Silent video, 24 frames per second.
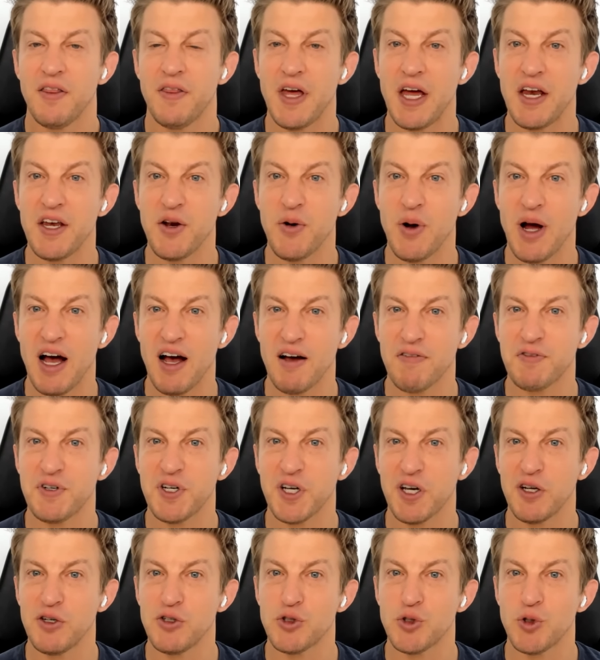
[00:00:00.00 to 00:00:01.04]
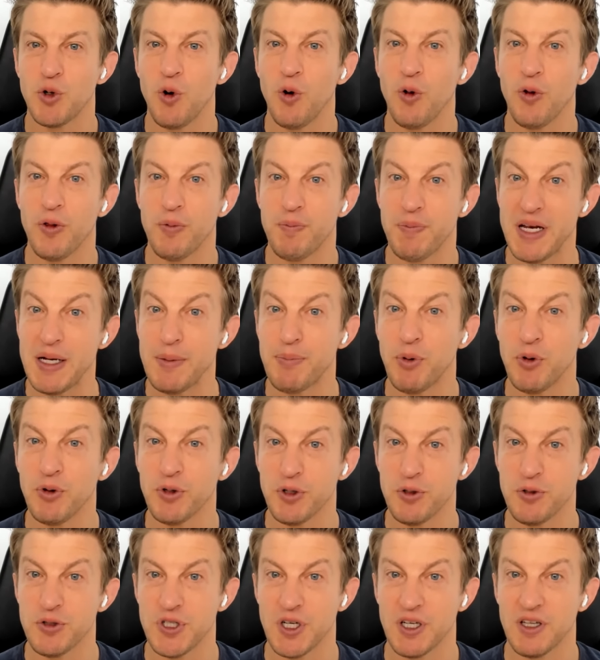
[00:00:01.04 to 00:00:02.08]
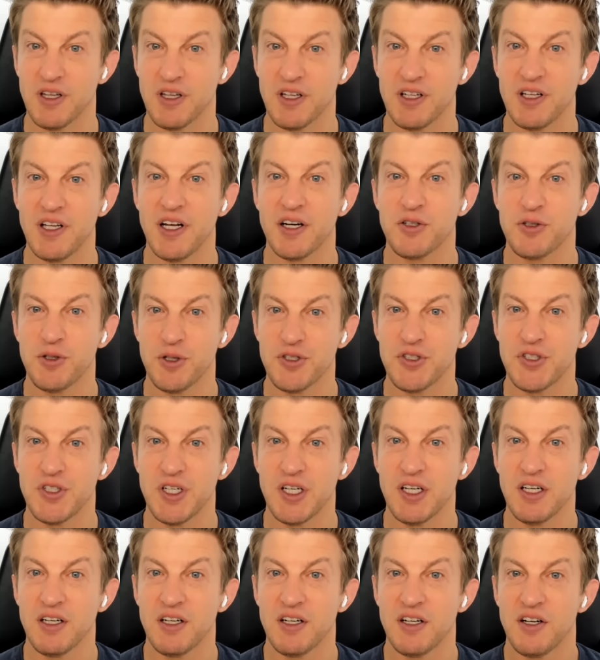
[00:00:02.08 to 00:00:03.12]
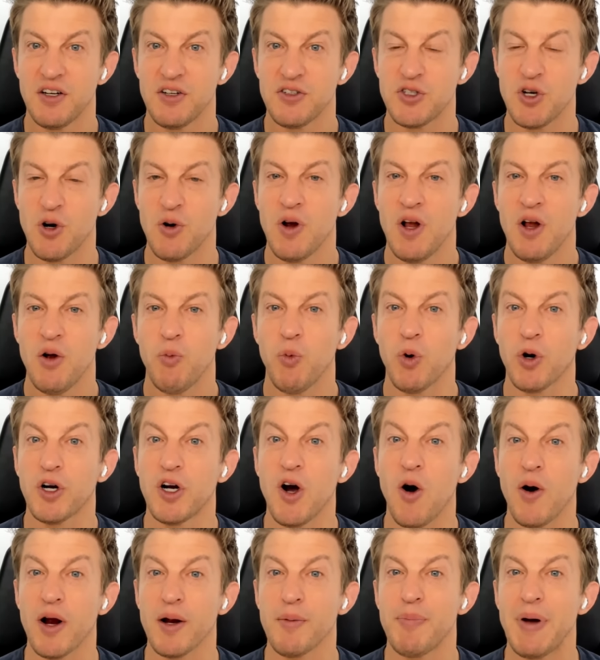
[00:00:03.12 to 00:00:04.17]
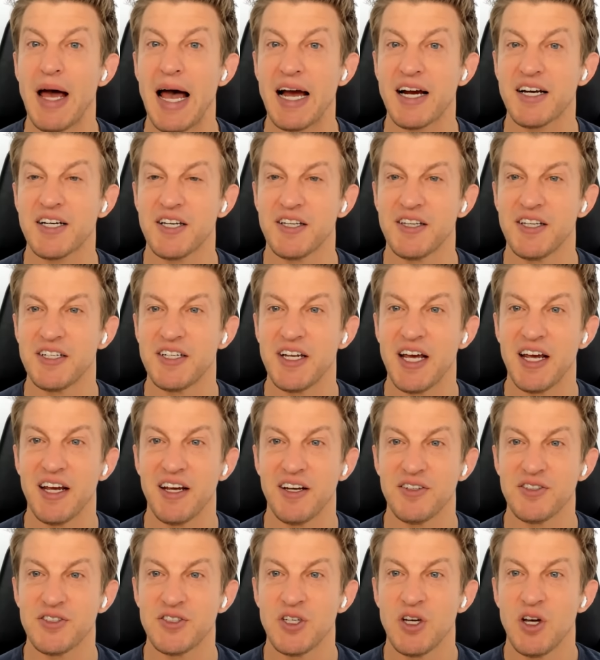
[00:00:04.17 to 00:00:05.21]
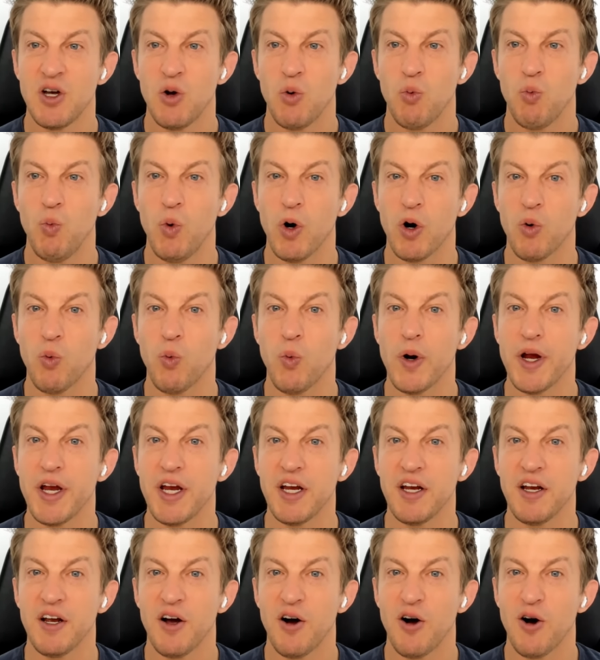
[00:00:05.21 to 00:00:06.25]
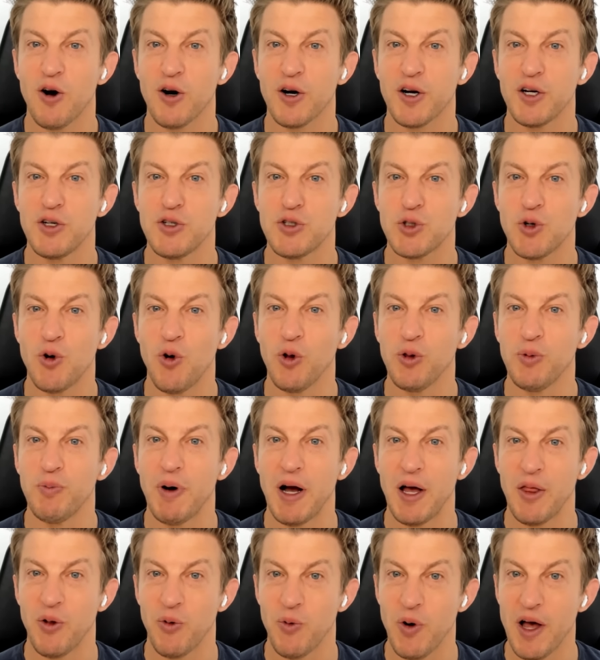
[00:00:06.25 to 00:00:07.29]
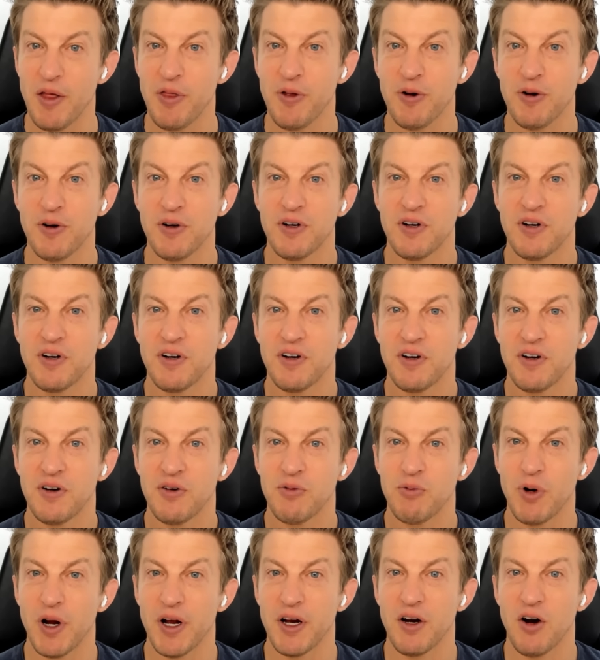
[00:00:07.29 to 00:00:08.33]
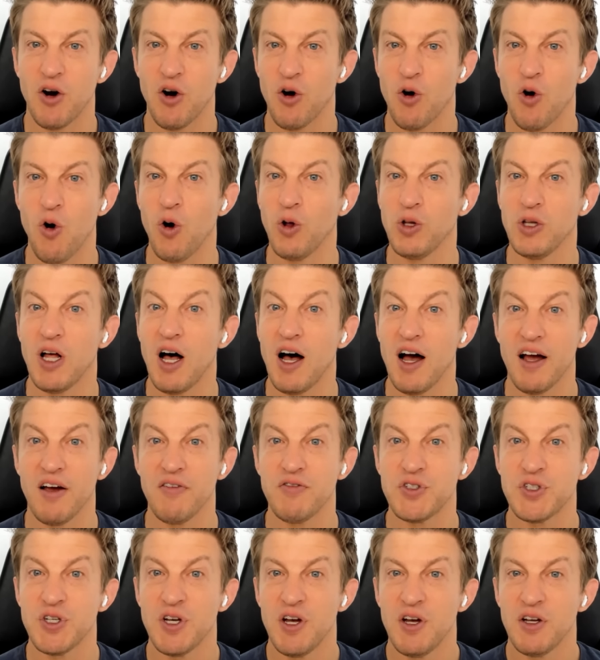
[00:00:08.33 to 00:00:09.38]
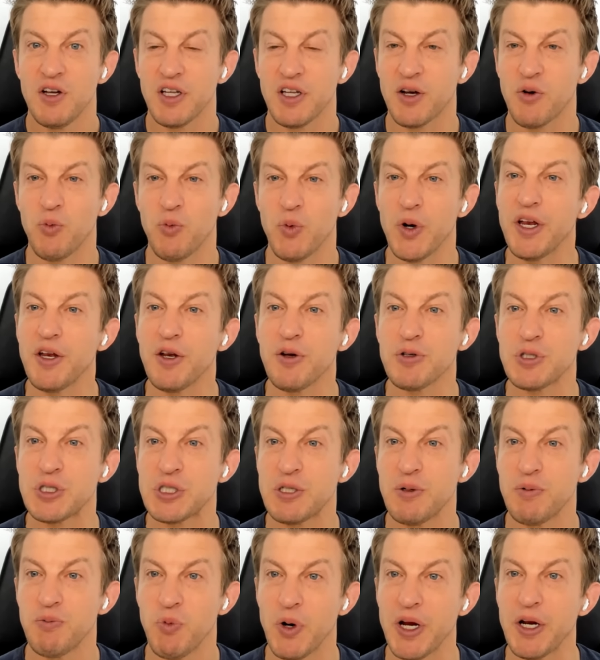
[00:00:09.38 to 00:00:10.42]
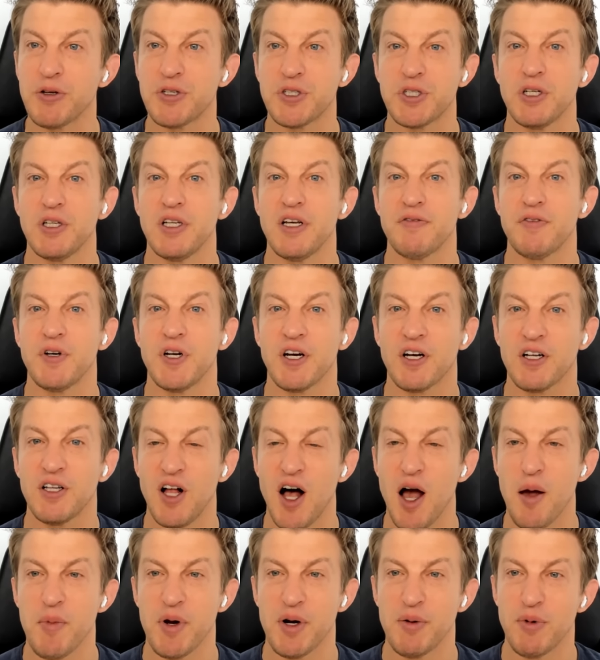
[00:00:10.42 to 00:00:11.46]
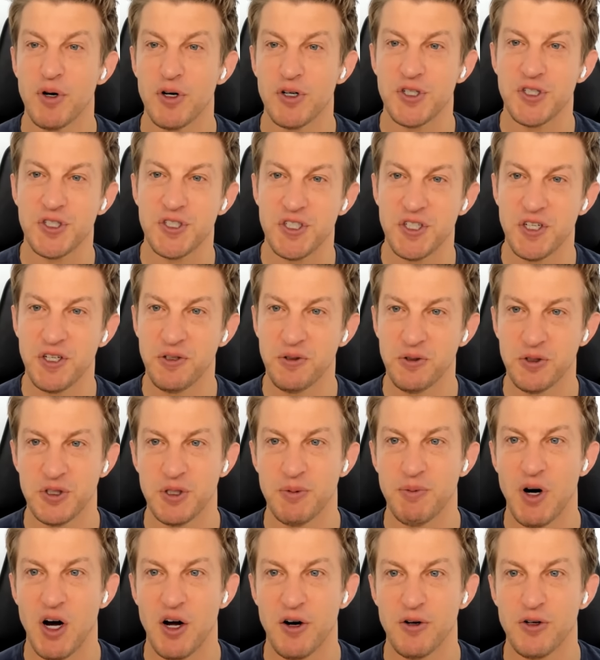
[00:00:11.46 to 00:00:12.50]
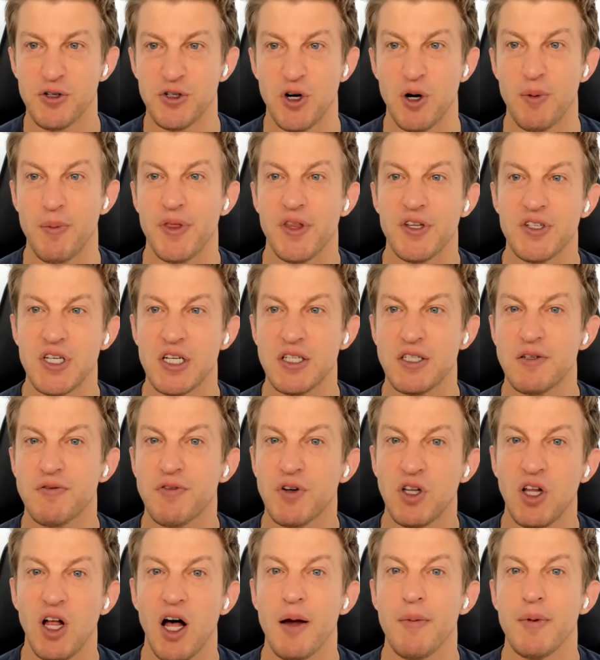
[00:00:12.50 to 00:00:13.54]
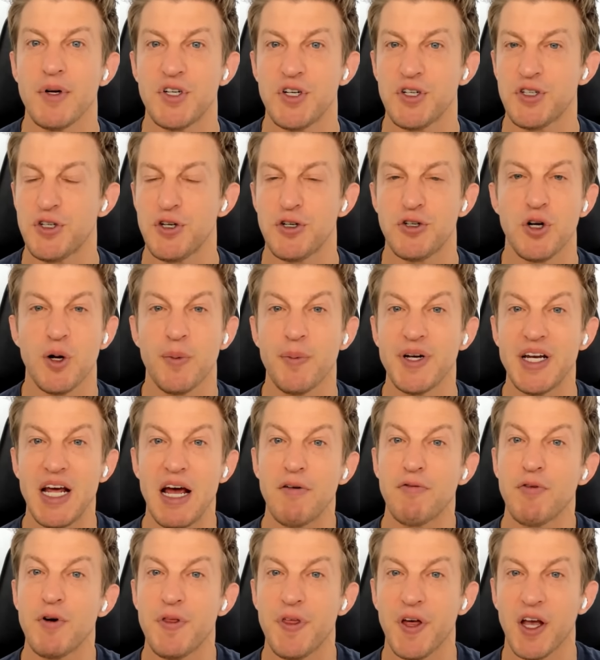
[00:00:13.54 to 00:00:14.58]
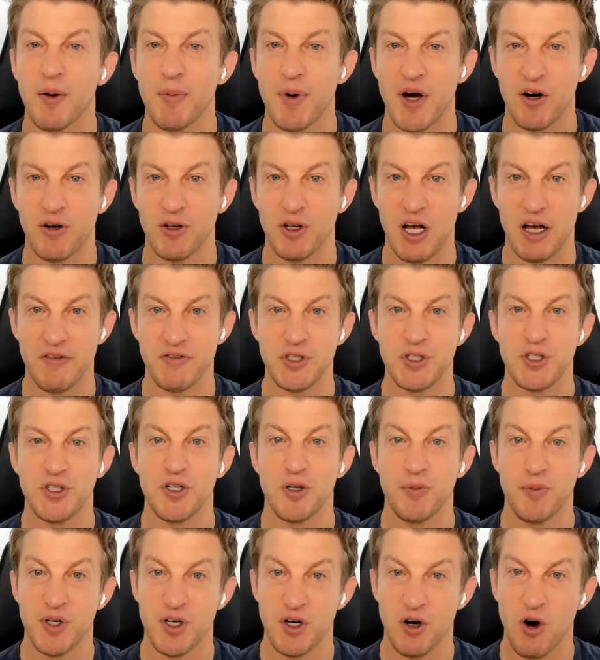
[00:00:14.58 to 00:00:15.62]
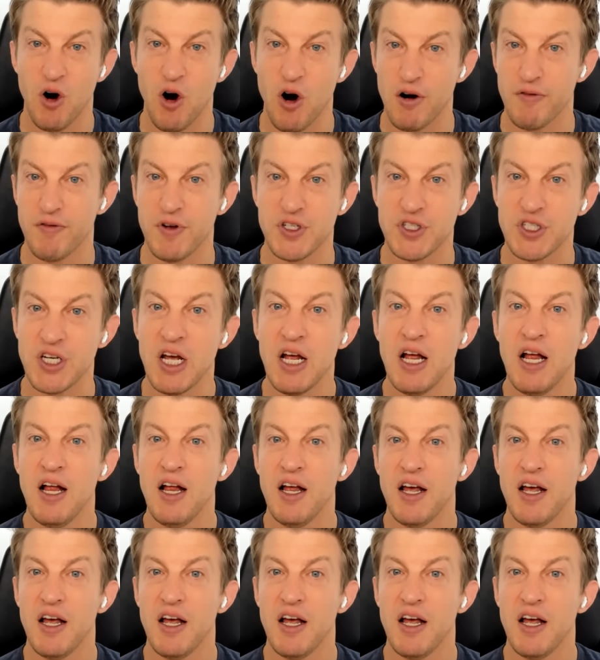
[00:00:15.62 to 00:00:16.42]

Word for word: then you have to control the people using the electricity. So we're going back to the days where we are controlled by the weather, right? Our whole lives, like we used to live in a climate emergency, to use the modern term, in the sense of climate just determined everything about our lives. It determined our harvest.